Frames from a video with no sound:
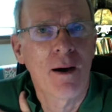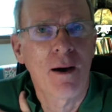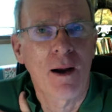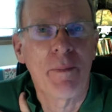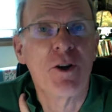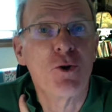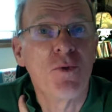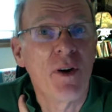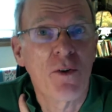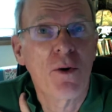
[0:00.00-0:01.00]
I bet you've
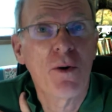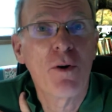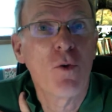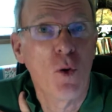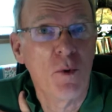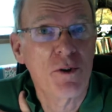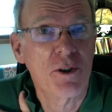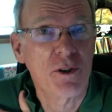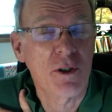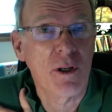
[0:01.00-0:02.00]
never heard of
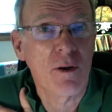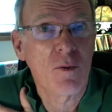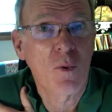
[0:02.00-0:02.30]
homocysteine.